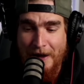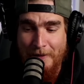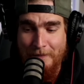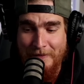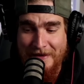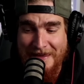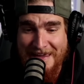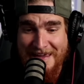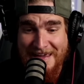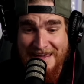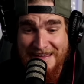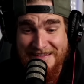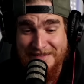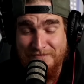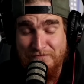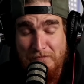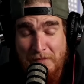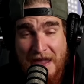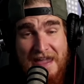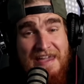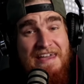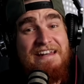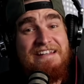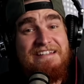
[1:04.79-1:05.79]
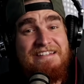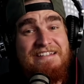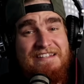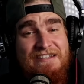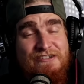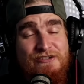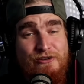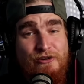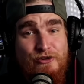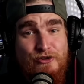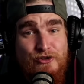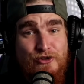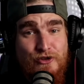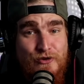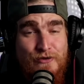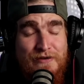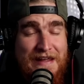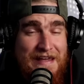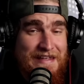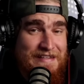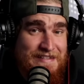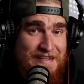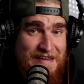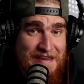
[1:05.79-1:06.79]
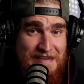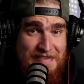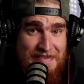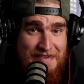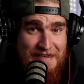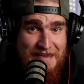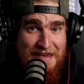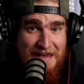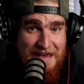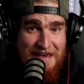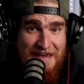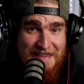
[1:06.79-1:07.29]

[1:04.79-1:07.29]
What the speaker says: He's making a decision on June 18th.